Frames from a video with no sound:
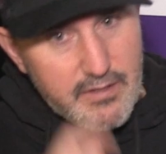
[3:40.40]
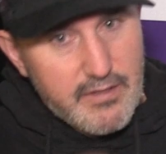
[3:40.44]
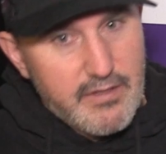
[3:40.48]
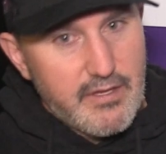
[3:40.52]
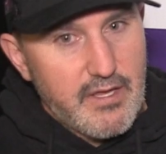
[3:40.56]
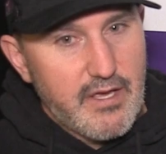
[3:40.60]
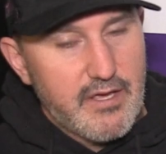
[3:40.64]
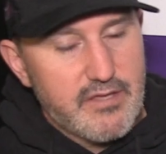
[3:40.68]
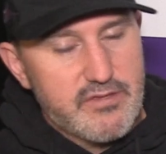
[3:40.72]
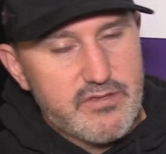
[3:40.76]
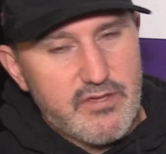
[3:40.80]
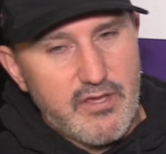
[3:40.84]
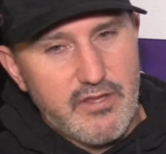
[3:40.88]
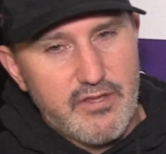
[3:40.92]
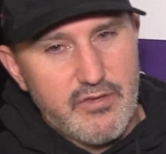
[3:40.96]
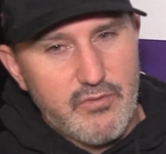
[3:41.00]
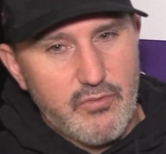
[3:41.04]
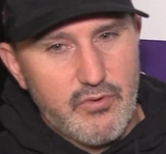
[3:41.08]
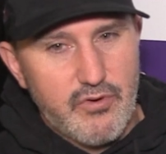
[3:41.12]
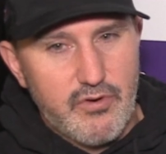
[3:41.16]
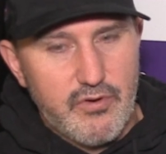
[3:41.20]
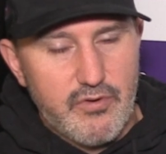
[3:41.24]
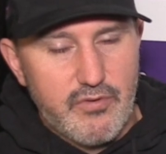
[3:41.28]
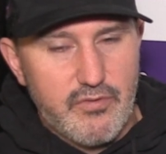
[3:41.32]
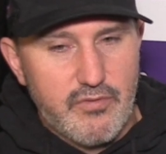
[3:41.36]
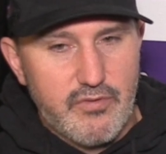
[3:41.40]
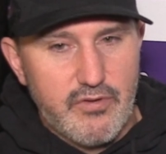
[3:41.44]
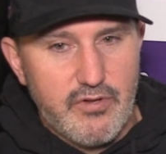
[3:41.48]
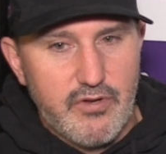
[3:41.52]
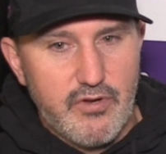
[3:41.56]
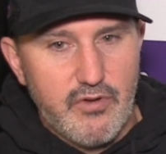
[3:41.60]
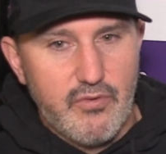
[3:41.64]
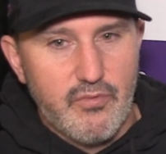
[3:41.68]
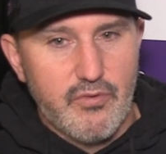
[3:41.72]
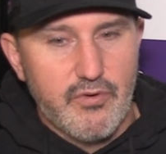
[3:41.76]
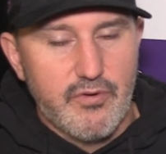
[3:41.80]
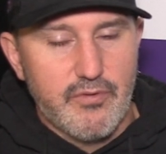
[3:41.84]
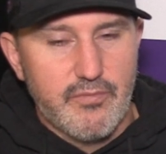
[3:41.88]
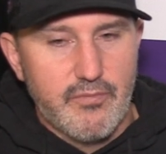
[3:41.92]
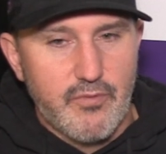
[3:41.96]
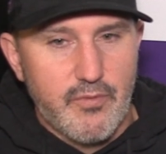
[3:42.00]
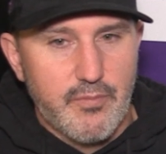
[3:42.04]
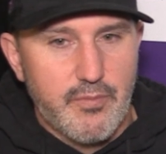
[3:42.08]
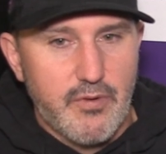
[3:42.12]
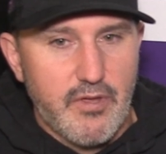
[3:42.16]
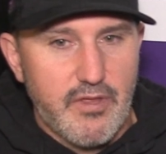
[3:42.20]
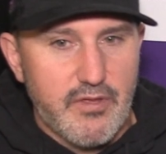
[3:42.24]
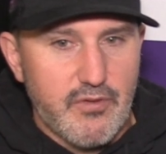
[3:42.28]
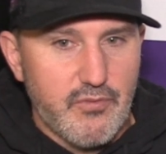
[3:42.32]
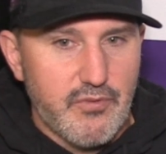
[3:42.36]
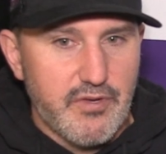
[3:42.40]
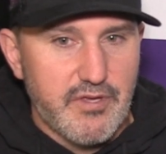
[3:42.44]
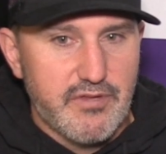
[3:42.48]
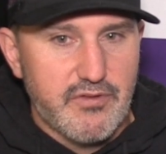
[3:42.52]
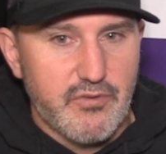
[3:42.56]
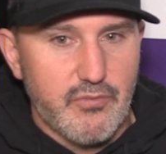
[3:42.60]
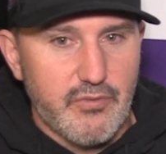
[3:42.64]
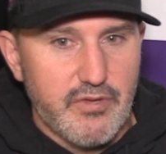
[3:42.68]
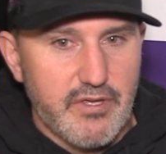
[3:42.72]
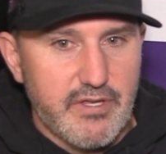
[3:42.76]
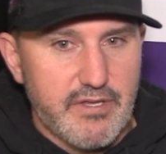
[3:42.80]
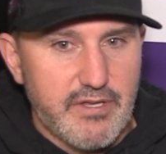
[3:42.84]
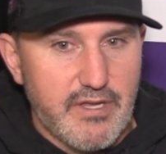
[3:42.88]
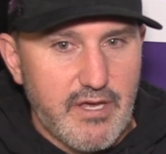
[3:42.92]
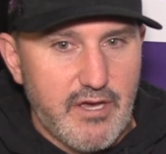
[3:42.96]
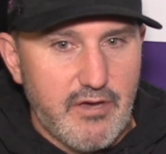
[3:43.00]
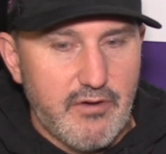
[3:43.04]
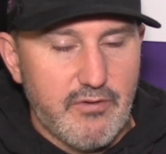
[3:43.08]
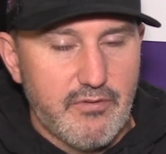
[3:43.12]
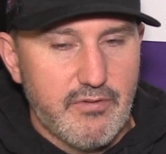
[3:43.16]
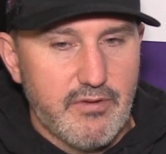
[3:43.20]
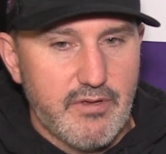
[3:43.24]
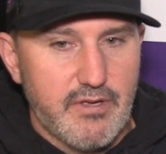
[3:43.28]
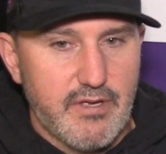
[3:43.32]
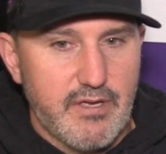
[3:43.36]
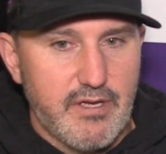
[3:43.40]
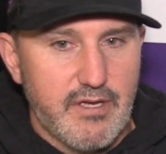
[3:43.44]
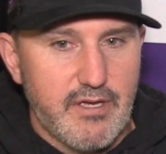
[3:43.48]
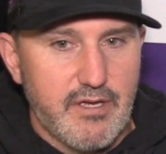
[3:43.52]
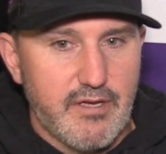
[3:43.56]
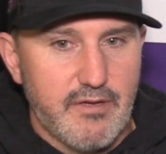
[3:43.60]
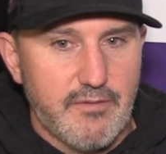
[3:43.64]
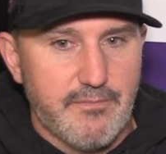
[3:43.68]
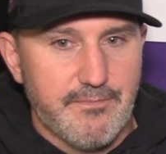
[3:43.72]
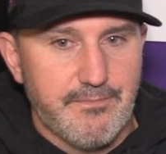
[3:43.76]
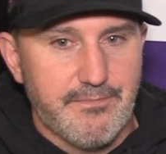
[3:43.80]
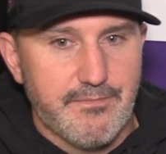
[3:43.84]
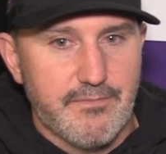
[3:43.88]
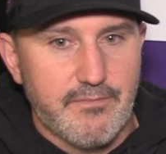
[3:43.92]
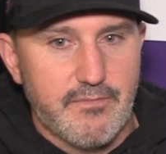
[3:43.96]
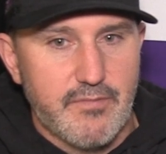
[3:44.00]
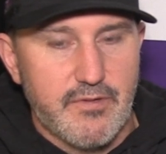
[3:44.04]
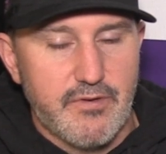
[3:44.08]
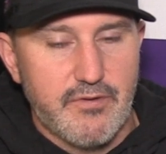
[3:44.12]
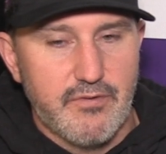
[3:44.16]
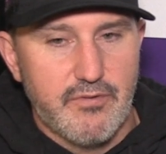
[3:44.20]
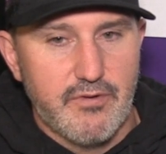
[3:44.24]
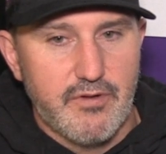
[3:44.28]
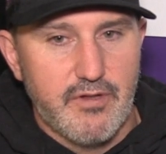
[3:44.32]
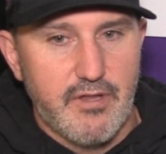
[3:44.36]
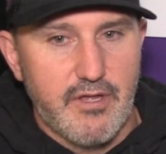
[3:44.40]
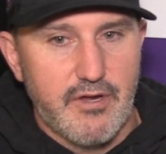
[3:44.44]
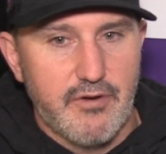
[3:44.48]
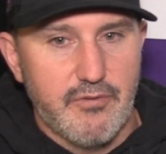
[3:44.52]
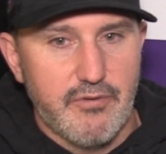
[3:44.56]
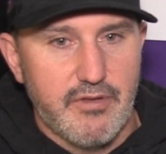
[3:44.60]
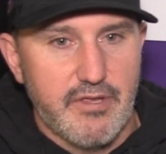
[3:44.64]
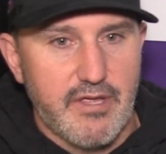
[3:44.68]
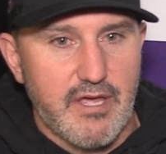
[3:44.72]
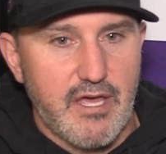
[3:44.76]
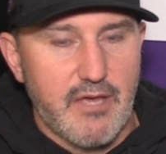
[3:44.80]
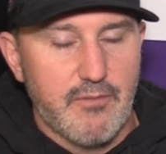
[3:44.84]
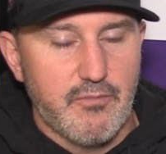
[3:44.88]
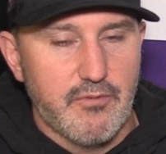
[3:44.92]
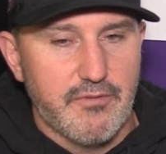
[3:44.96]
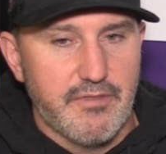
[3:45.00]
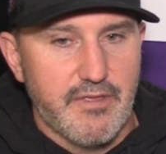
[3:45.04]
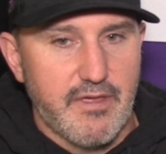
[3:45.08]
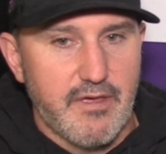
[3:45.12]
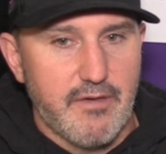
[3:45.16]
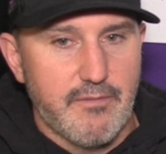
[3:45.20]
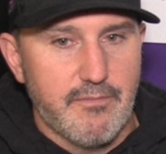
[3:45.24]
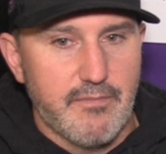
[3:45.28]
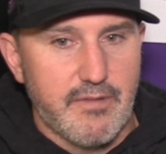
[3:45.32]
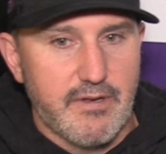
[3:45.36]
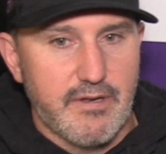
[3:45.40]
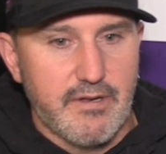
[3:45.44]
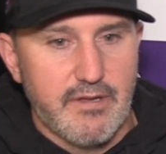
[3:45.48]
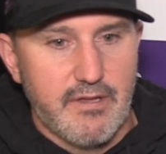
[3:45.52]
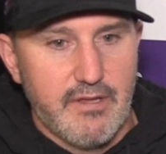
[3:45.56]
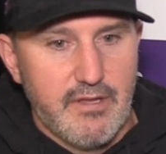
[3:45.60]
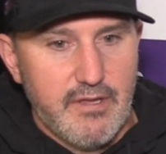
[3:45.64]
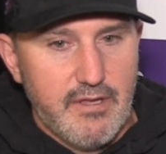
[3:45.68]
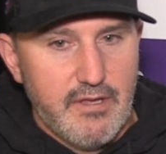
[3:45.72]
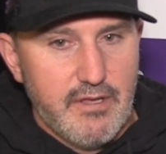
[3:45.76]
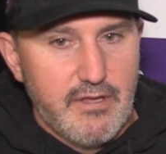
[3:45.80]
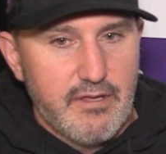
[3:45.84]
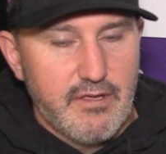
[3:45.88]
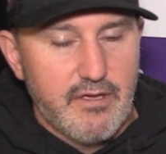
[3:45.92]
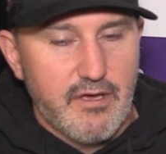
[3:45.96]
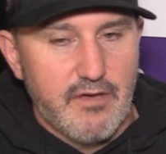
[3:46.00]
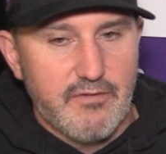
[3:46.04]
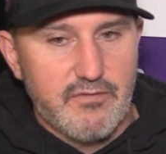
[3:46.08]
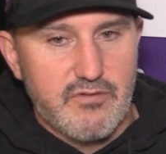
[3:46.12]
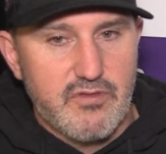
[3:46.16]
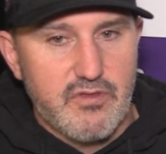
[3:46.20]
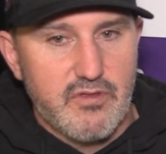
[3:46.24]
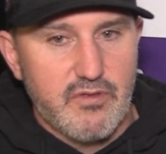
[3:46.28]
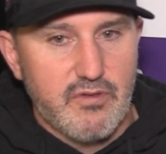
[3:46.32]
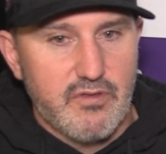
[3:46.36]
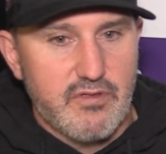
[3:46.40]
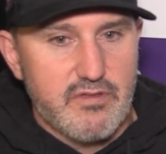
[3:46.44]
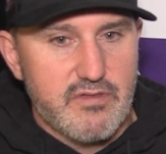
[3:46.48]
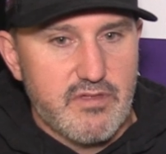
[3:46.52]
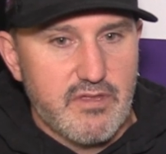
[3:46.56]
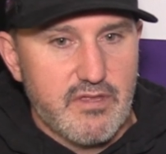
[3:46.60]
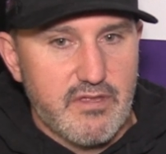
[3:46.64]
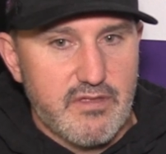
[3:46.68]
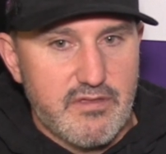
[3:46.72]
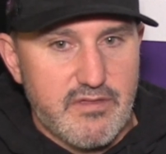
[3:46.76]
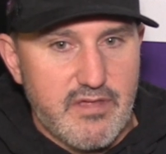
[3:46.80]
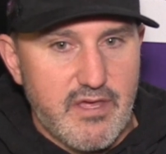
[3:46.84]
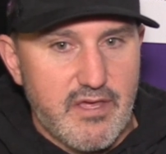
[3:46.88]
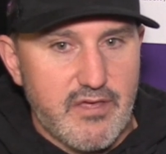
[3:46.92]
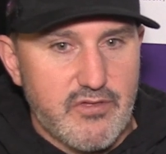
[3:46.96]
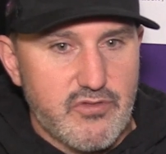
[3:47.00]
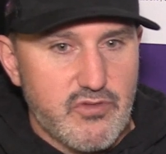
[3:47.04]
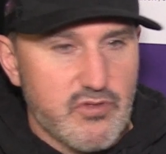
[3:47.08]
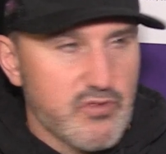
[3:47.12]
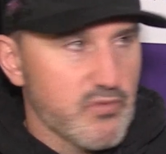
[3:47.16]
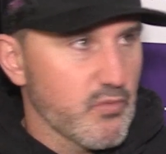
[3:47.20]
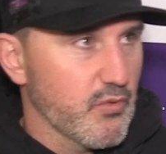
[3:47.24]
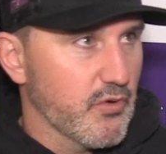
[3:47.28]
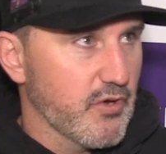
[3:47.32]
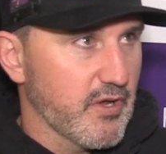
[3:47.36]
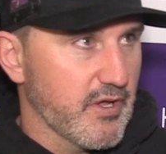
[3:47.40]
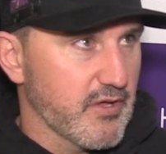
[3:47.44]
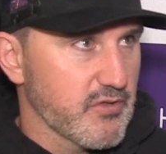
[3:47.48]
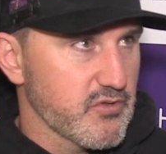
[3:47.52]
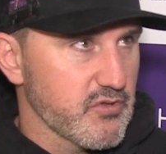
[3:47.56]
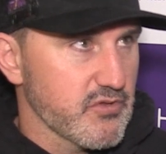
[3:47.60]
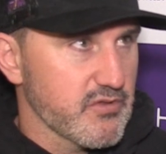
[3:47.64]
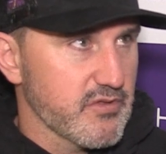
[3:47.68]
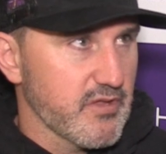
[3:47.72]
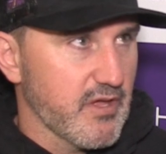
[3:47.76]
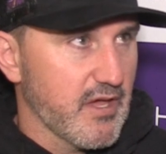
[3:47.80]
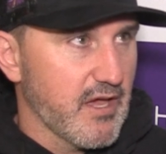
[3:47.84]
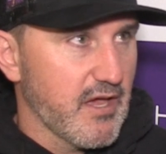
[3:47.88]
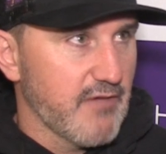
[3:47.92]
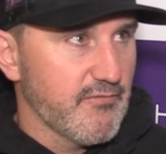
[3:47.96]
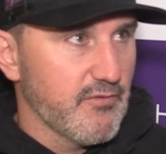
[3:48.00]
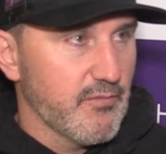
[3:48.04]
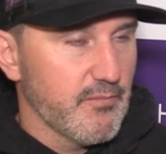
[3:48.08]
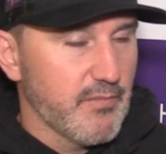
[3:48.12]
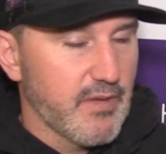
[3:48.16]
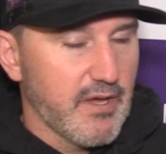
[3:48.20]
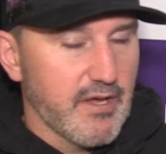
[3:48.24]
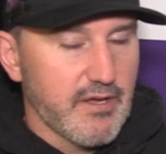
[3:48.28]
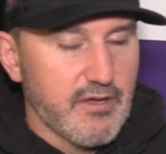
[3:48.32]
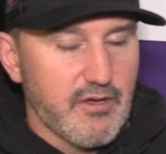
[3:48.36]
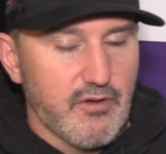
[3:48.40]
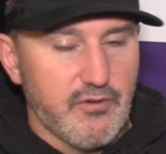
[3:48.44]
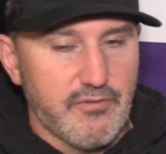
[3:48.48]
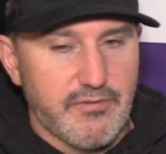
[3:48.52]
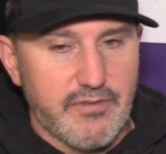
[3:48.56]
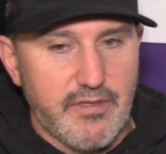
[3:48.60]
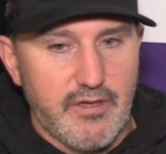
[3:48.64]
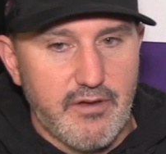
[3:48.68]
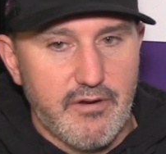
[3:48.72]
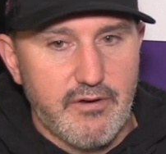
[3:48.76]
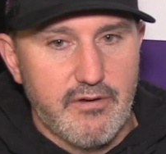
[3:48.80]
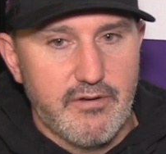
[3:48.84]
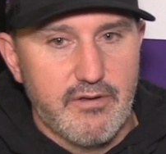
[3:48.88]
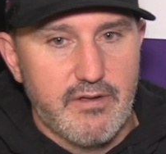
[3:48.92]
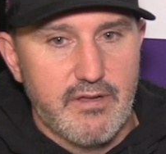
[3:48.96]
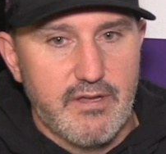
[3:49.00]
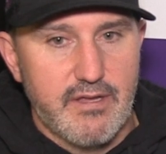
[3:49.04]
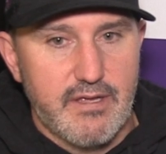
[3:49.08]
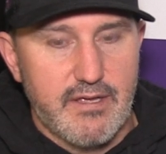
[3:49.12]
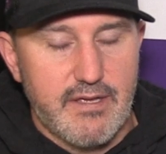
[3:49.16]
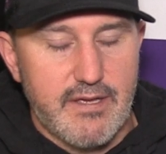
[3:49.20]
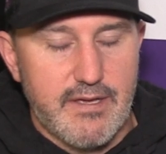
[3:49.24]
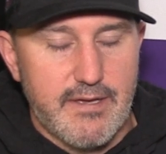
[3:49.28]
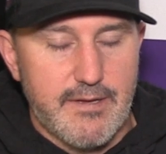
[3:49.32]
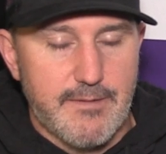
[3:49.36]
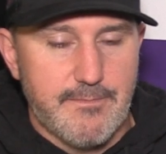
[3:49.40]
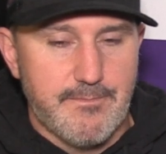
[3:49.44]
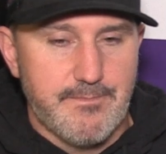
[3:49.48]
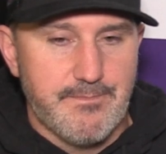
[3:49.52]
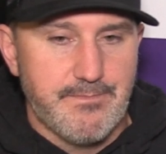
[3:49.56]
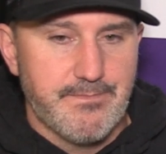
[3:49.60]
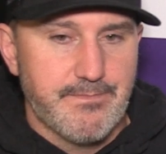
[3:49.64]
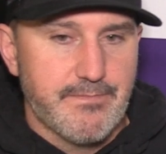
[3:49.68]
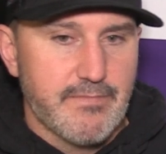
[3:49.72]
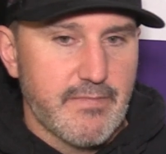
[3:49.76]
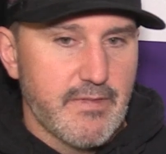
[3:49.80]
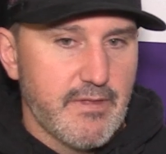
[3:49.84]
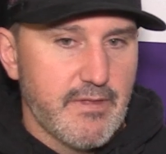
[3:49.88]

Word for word: Yeah, Sully, we're you know we're, we're probably week to week now. Um, been doing a lot of rehab with him, and obviously he's, he's anxious. We're anxious to have him back out there. Um,